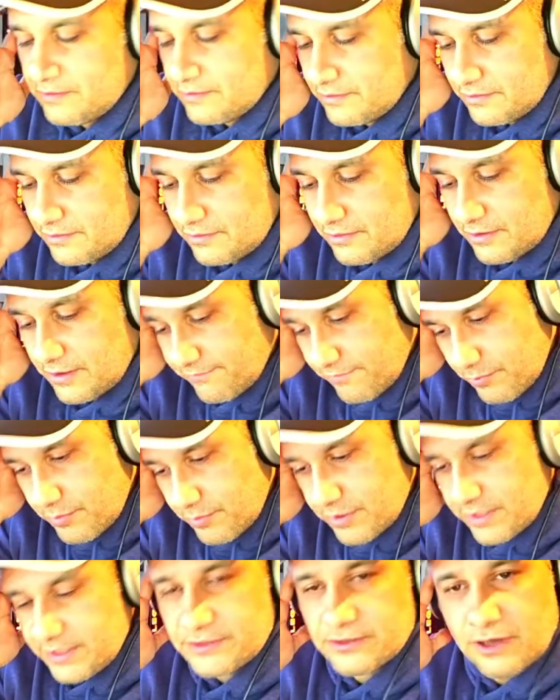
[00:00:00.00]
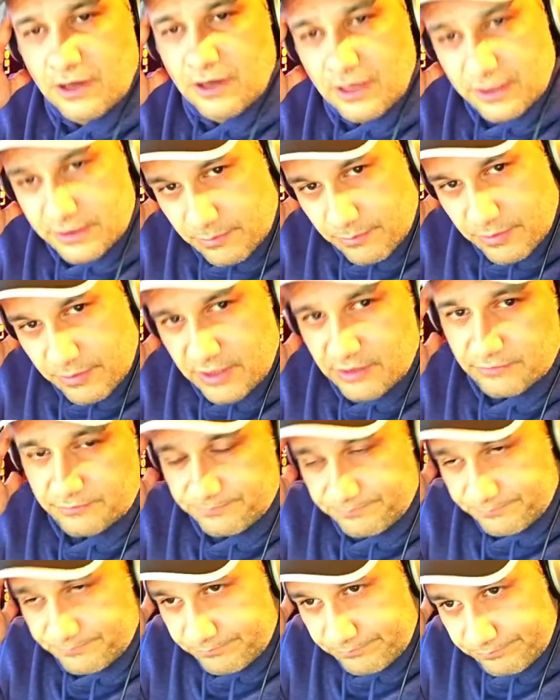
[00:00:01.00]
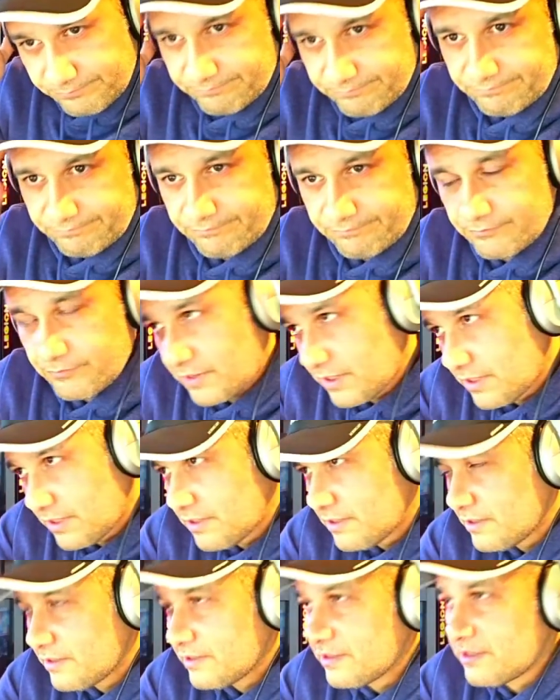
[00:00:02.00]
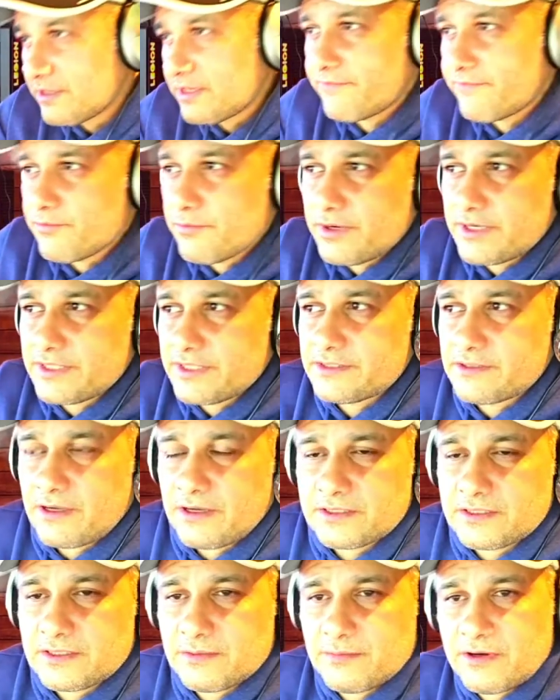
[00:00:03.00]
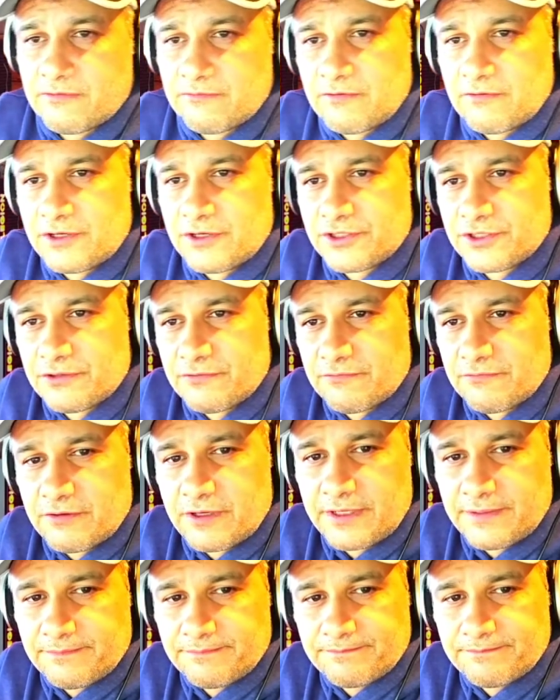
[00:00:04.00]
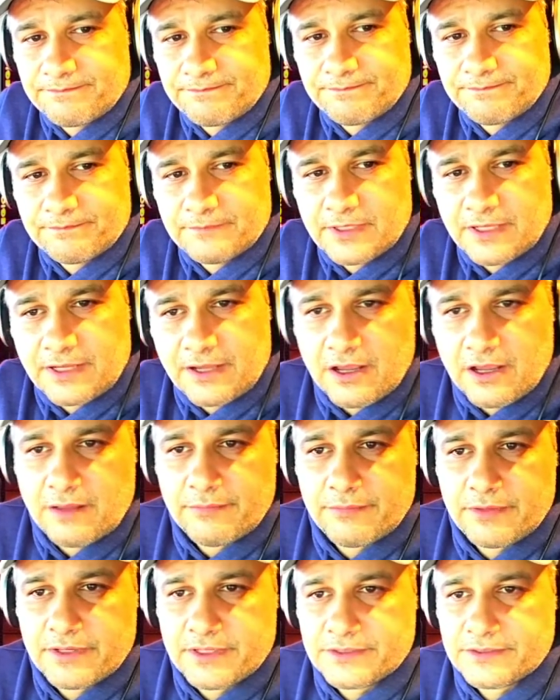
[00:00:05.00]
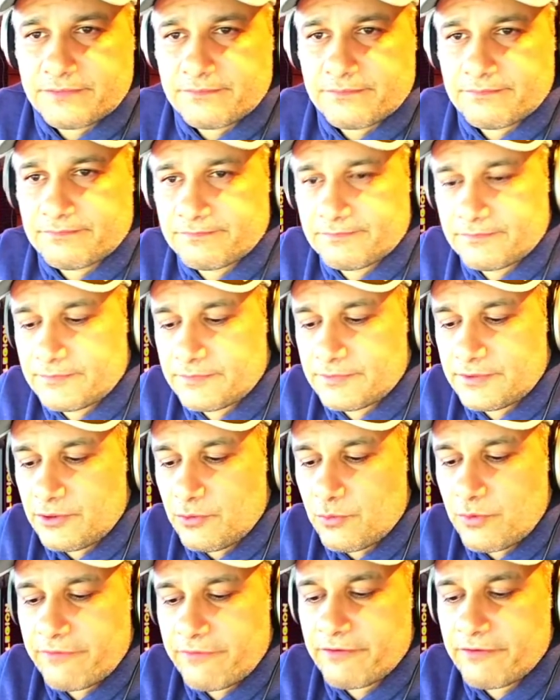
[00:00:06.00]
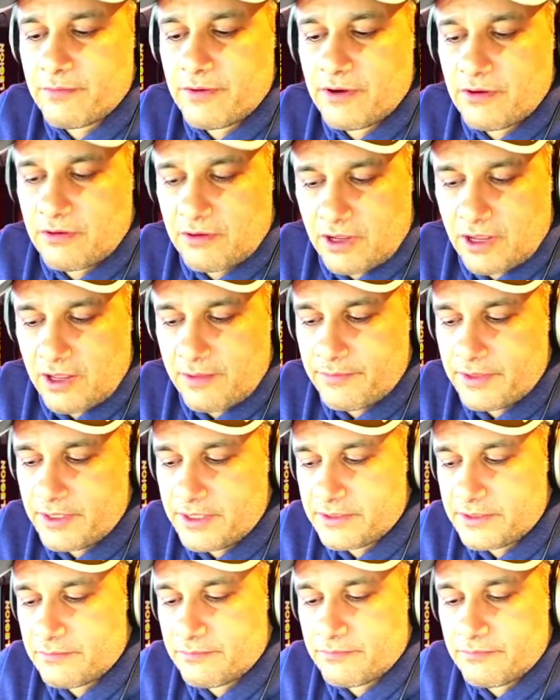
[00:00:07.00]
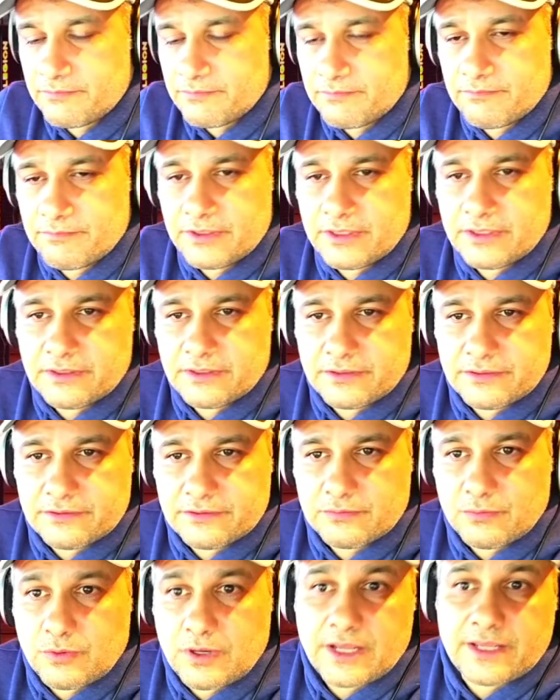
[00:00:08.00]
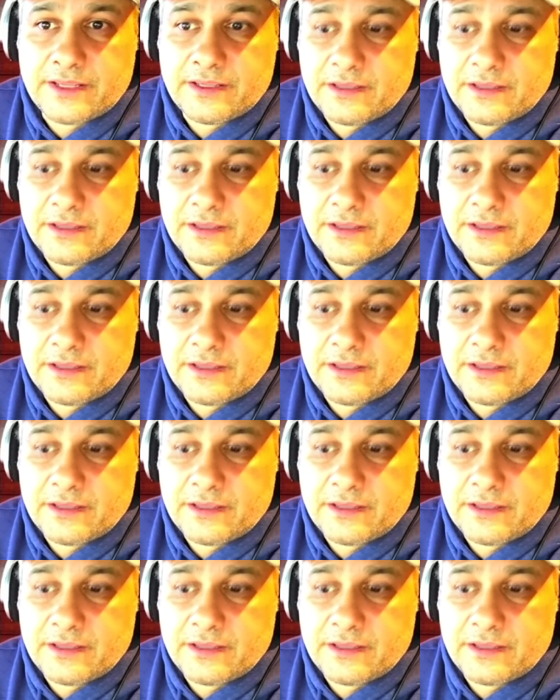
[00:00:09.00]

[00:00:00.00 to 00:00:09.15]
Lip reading: Everybody talks about Russia, right? And communism. And you worry about communism because why?